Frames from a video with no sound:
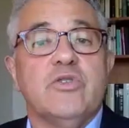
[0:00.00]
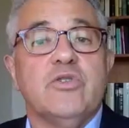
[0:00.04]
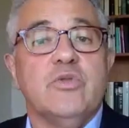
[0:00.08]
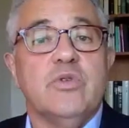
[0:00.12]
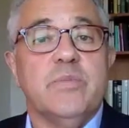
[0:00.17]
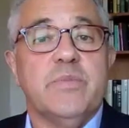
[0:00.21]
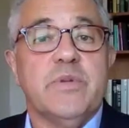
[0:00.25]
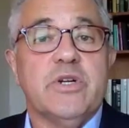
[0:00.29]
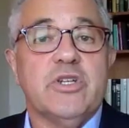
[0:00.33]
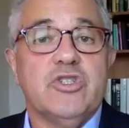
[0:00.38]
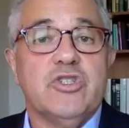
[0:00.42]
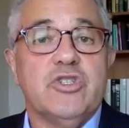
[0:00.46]
to
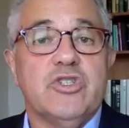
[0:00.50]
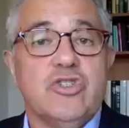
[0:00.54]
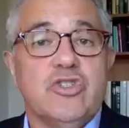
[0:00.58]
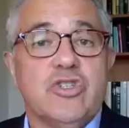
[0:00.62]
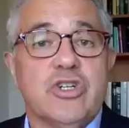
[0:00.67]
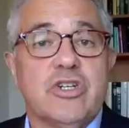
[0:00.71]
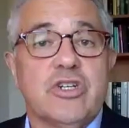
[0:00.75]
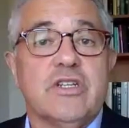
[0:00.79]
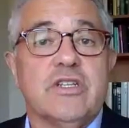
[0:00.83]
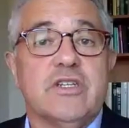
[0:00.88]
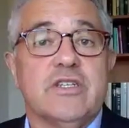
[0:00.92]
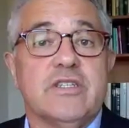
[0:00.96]
a bunch of
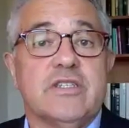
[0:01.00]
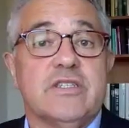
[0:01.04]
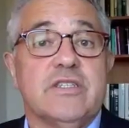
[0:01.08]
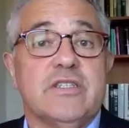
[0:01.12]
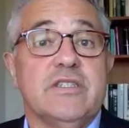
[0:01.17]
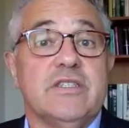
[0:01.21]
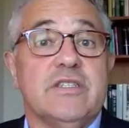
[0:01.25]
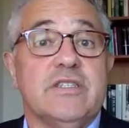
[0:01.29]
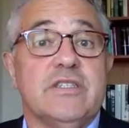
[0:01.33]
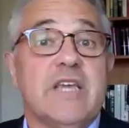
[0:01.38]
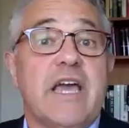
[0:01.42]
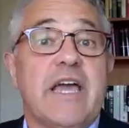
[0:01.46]
journalists and
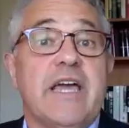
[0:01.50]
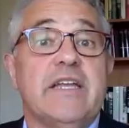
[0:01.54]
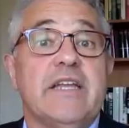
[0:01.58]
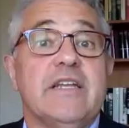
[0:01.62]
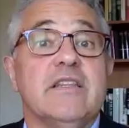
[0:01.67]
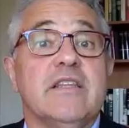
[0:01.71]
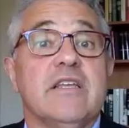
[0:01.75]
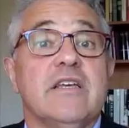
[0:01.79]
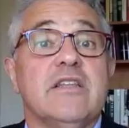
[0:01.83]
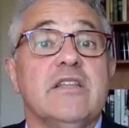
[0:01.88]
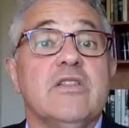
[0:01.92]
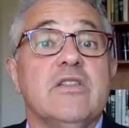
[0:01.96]
said,
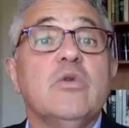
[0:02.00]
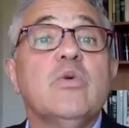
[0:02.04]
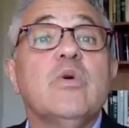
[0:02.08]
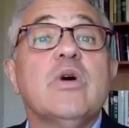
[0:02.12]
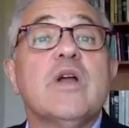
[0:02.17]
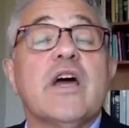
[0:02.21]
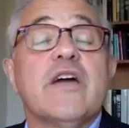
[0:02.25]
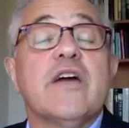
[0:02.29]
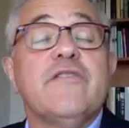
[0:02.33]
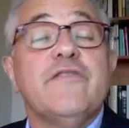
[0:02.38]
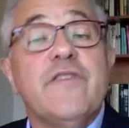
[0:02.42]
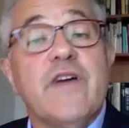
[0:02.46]
look what
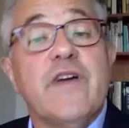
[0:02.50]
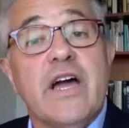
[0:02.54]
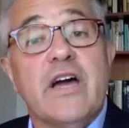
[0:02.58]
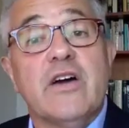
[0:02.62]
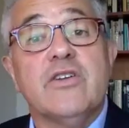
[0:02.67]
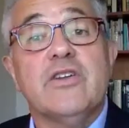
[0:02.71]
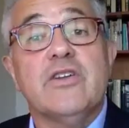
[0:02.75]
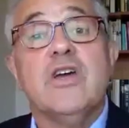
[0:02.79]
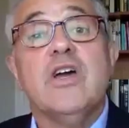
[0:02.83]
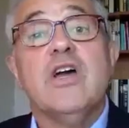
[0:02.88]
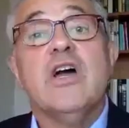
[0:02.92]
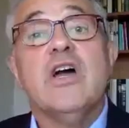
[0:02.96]
I
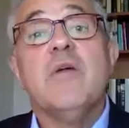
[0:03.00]
found.